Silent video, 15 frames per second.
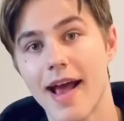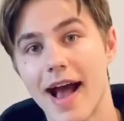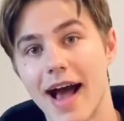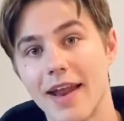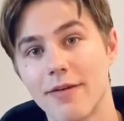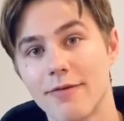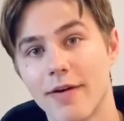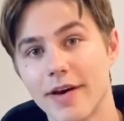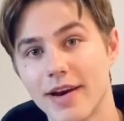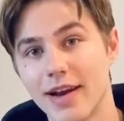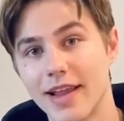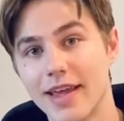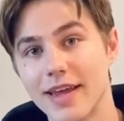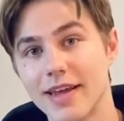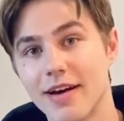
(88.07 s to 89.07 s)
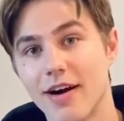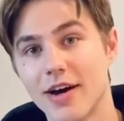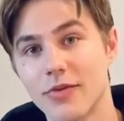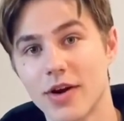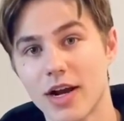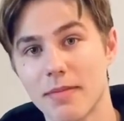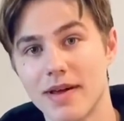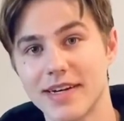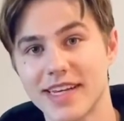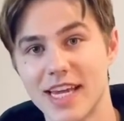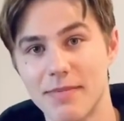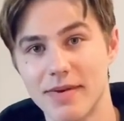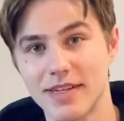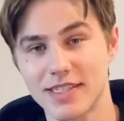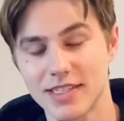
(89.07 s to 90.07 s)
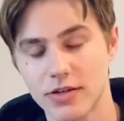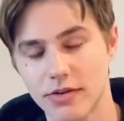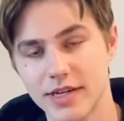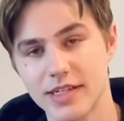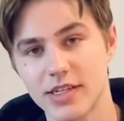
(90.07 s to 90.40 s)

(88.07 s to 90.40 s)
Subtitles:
And finally, I'd recommend keeping screen